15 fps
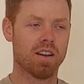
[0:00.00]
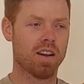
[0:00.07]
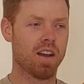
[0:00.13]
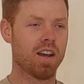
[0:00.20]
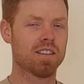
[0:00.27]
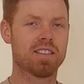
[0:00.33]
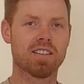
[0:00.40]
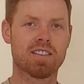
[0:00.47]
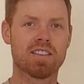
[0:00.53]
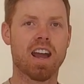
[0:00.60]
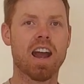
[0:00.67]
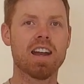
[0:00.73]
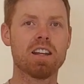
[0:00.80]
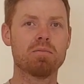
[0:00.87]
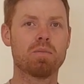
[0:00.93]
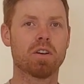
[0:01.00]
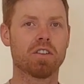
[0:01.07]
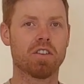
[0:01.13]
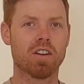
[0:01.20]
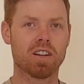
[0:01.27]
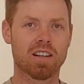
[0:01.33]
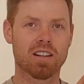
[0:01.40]
a society
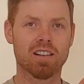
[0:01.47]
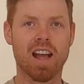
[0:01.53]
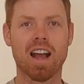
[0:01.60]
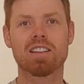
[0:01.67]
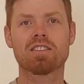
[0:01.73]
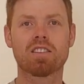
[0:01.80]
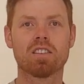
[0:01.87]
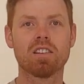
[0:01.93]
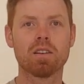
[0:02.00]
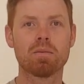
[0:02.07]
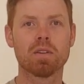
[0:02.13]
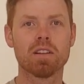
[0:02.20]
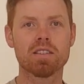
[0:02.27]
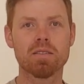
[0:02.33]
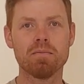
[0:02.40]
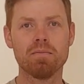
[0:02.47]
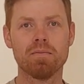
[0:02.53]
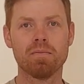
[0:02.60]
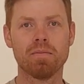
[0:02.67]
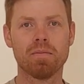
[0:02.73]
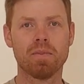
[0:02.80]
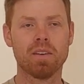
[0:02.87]
built on classical liberalism
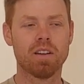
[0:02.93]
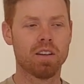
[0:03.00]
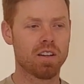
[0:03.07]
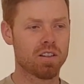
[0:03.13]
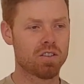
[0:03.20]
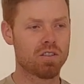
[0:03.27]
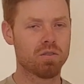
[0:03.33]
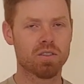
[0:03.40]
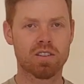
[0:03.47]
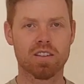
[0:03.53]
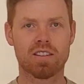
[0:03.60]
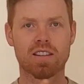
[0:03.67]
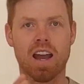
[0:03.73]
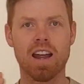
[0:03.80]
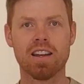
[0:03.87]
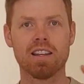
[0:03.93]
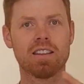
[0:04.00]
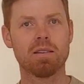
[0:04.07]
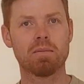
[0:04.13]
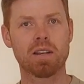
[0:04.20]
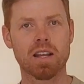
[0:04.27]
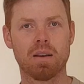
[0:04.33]
to a society
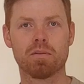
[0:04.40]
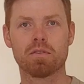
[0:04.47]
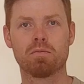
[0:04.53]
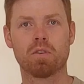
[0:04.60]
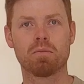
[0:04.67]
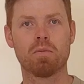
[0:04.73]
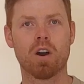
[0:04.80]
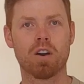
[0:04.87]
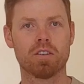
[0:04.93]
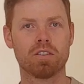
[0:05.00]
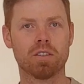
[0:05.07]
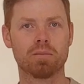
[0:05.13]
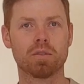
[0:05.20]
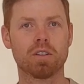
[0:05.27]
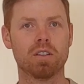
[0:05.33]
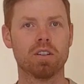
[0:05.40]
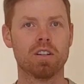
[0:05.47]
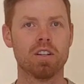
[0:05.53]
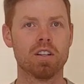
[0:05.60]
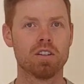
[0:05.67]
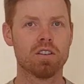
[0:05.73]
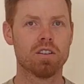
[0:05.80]
that becomes more modern liberal.
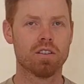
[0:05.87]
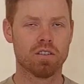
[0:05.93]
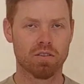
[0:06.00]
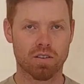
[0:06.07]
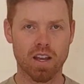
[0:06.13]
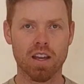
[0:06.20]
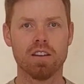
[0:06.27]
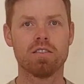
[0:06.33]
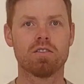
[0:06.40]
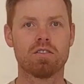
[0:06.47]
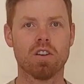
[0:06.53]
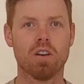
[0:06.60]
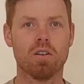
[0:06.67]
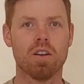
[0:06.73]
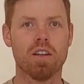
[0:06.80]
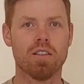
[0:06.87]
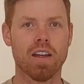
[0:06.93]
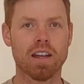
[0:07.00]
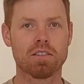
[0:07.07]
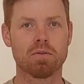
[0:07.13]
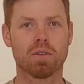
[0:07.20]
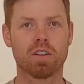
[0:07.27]
Okay, so
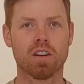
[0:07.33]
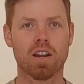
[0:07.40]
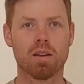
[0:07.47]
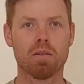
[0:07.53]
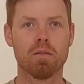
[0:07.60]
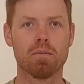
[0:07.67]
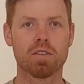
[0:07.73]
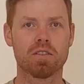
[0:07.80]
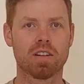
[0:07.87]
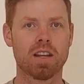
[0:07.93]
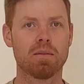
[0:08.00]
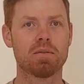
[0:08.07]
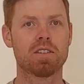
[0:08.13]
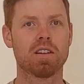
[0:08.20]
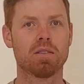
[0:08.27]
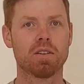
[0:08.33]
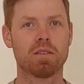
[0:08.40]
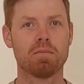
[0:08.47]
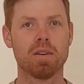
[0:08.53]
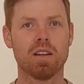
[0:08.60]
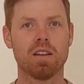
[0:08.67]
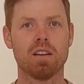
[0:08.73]
that's what we're going to talk about. Mr. Kim is here with
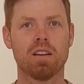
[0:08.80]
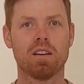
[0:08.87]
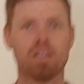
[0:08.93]
me.